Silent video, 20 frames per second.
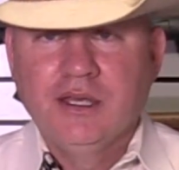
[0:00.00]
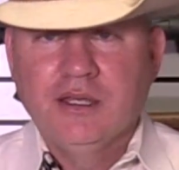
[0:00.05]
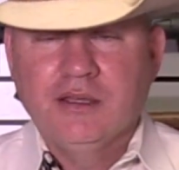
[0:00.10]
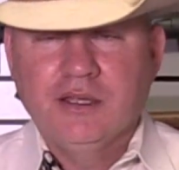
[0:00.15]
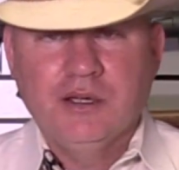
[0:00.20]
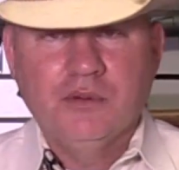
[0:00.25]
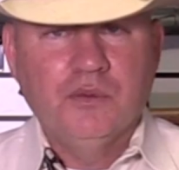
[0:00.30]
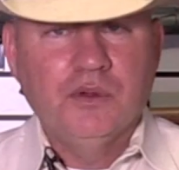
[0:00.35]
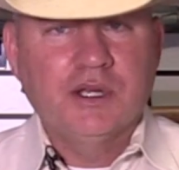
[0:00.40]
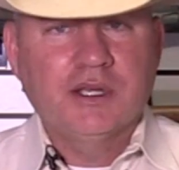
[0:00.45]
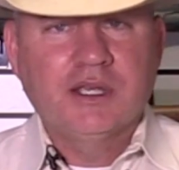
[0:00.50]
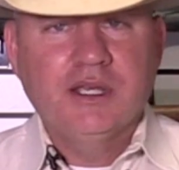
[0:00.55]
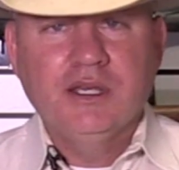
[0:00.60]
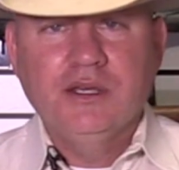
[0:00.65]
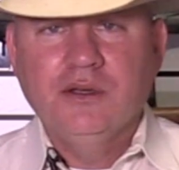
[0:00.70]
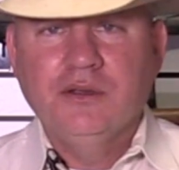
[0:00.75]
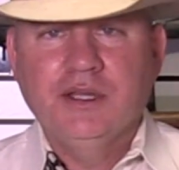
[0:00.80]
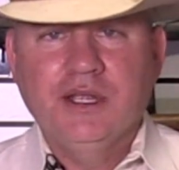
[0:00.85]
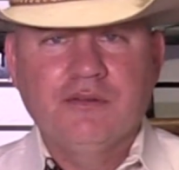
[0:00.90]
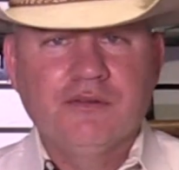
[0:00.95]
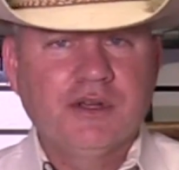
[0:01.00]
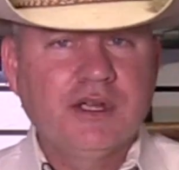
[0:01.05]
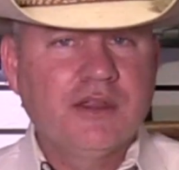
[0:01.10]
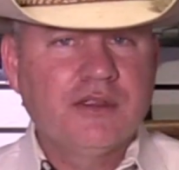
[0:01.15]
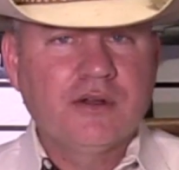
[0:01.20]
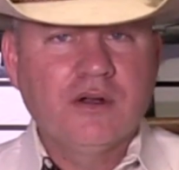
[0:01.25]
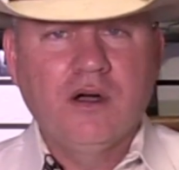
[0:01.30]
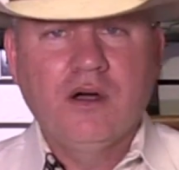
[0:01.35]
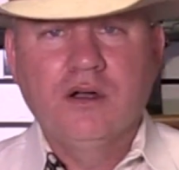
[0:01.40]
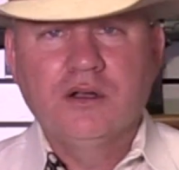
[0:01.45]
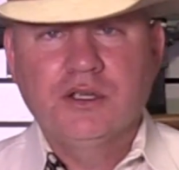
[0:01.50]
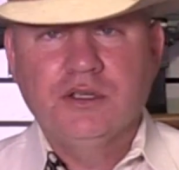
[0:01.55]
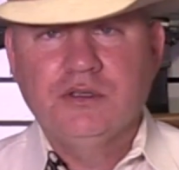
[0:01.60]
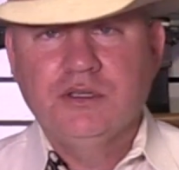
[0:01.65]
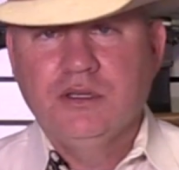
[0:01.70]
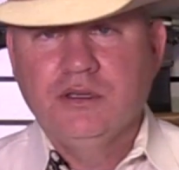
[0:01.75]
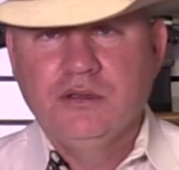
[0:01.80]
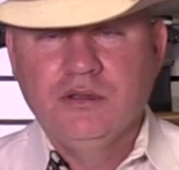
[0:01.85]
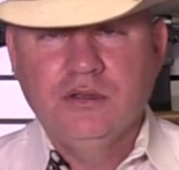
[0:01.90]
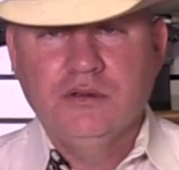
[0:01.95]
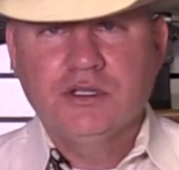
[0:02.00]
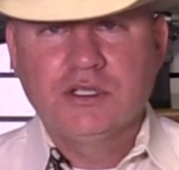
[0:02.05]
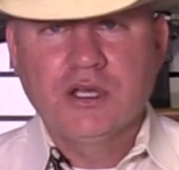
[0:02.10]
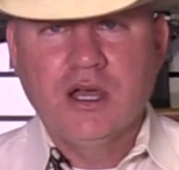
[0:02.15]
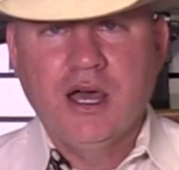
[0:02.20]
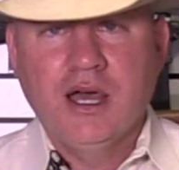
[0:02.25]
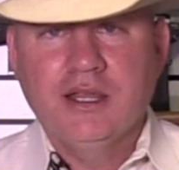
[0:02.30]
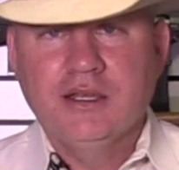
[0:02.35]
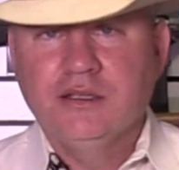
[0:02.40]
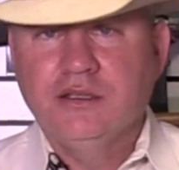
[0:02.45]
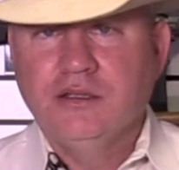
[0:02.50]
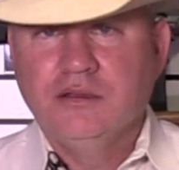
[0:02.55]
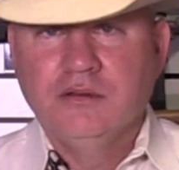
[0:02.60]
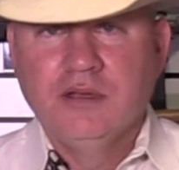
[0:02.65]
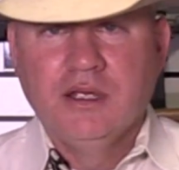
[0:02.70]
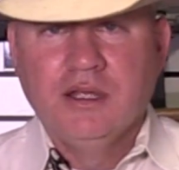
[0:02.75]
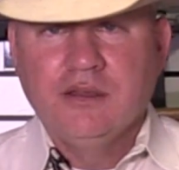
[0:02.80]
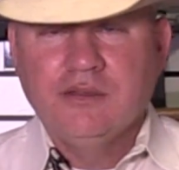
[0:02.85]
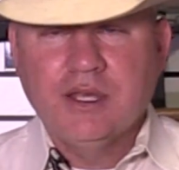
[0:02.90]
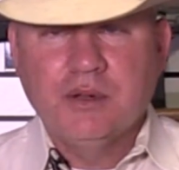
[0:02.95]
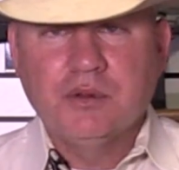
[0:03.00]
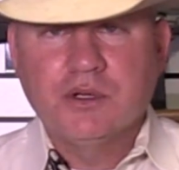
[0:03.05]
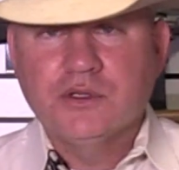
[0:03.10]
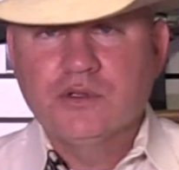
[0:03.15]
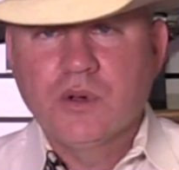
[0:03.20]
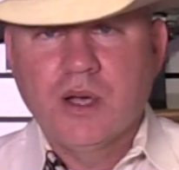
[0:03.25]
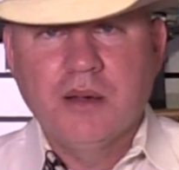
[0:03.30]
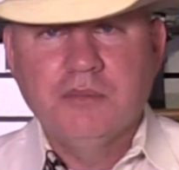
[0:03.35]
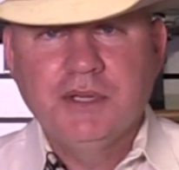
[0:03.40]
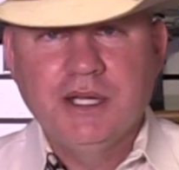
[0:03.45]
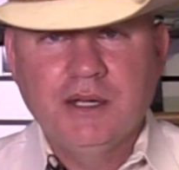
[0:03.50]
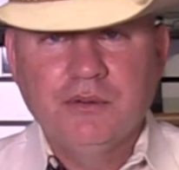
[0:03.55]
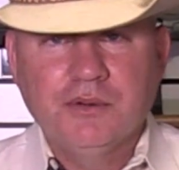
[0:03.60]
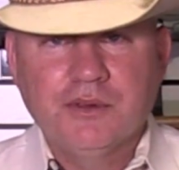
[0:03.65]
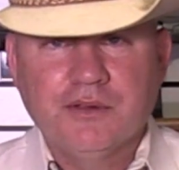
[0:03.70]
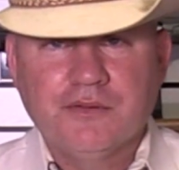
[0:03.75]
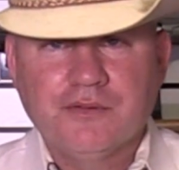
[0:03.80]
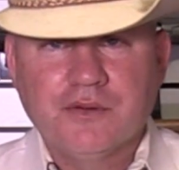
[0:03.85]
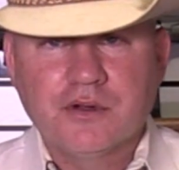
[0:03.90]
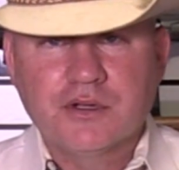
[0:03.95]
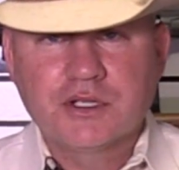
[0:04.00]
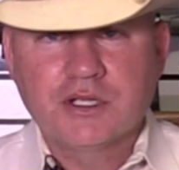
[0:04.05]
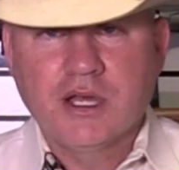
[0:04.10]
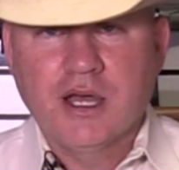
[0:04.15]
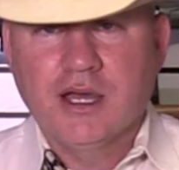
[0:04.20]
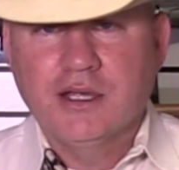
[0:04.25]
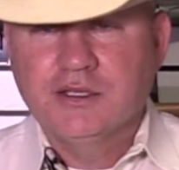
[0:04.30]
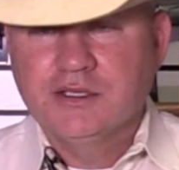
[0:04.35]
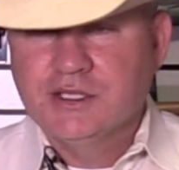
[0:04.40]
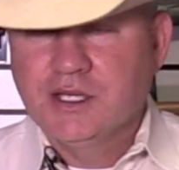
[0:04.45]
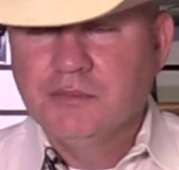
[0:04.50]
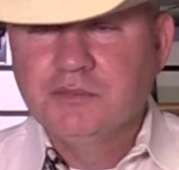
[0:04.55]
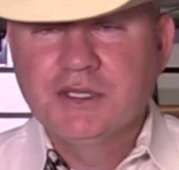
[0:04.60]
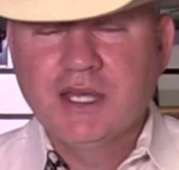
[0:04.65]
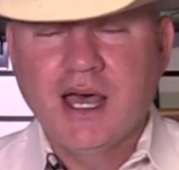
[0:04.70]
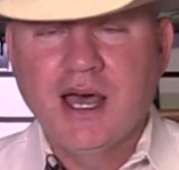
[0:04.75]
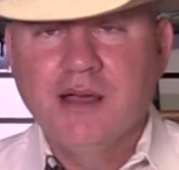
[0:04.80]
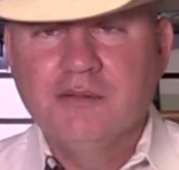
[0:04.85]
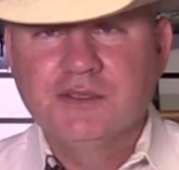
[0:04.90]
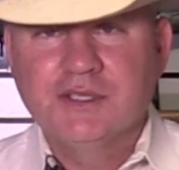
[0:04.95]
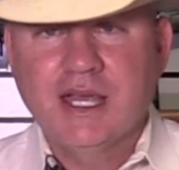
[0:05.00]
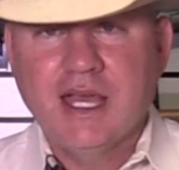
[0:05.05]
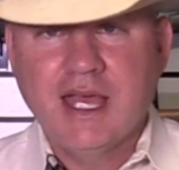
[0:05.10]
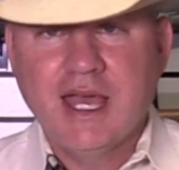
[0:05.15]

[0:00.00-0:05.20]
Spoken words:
It would have killed every other hog you shot, and they would have dropped dead with the first shot. Sometimes that